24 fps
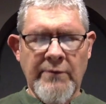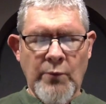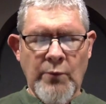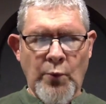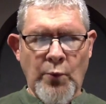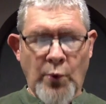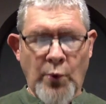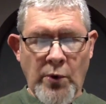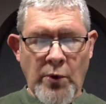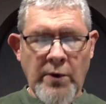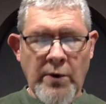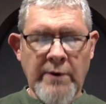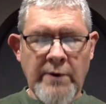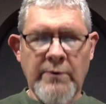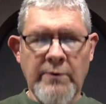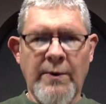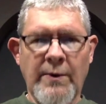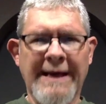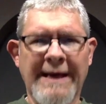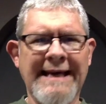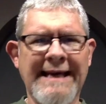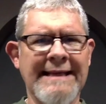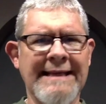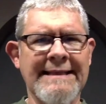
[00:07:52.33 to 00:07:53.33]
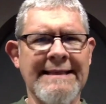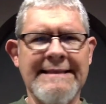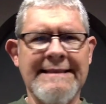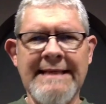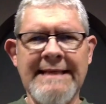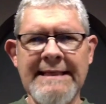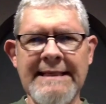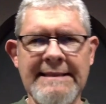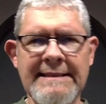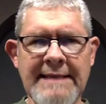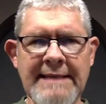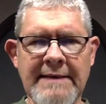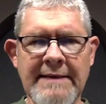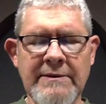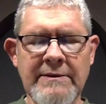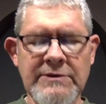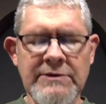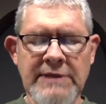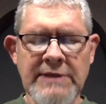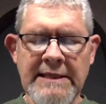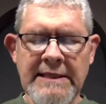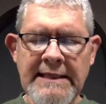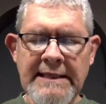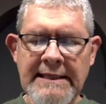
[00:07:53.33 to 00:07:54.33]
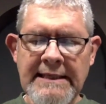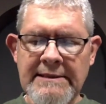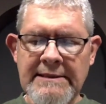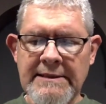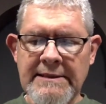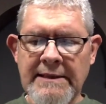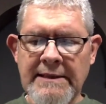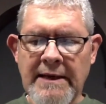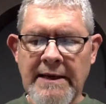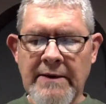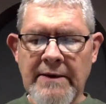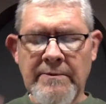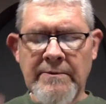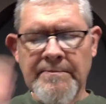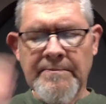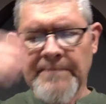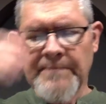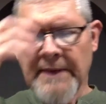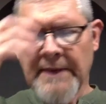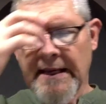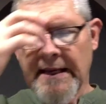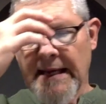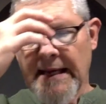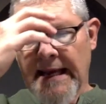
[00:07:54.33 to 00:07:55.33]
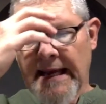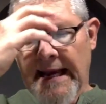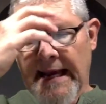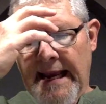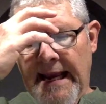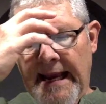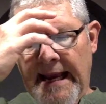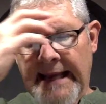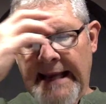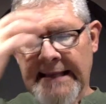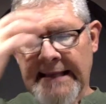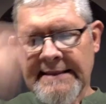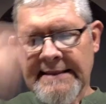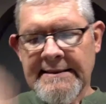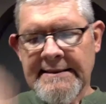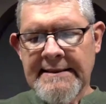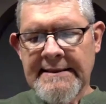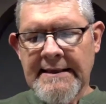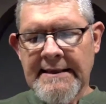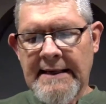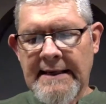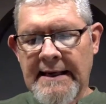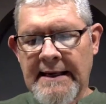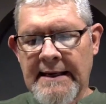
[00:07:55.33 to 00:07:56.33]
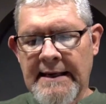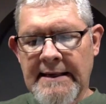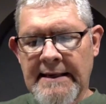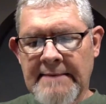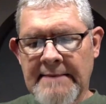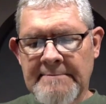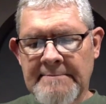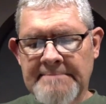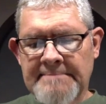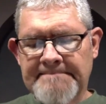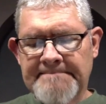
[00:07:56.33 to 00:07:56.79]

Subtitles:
work, what kind of details I need to know. And I've